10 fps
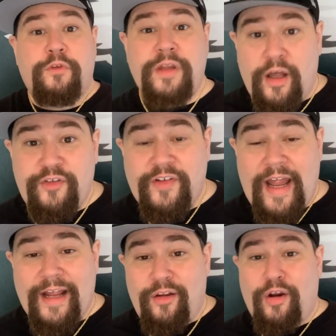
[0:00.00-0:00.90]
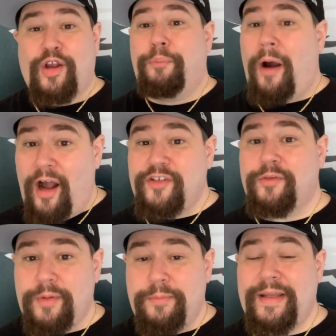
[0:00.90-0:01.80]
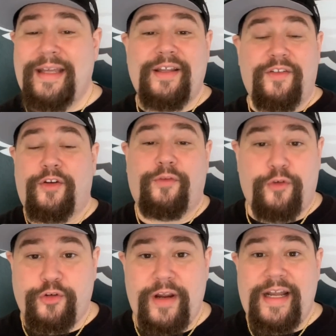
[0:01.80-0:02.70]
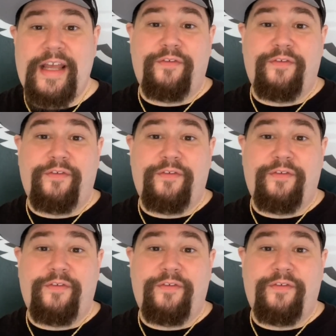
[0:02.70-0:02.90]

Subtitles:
Nelson Aguilar could possibly be considered for trade